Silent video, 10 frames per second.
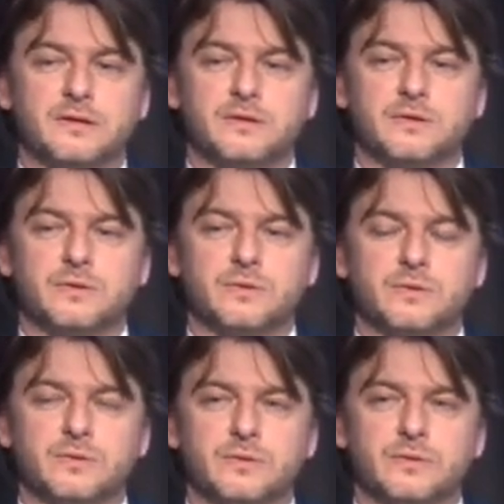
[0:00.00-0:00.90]

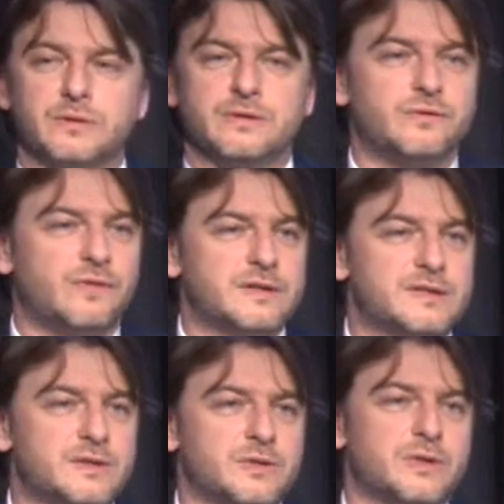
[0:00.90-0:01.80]
to the
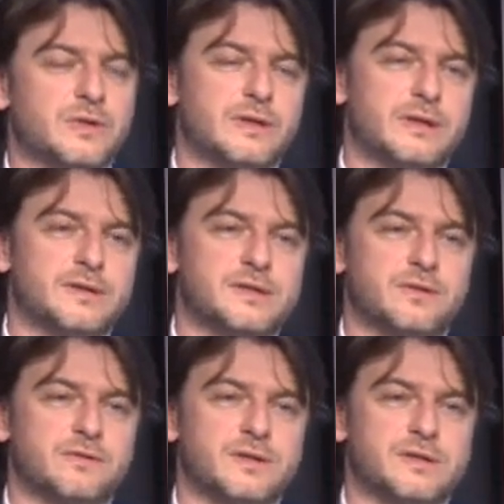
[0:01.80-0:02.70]
investor a
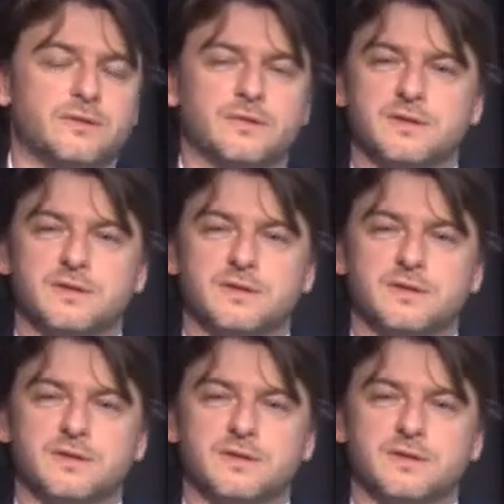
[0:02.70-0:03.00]
service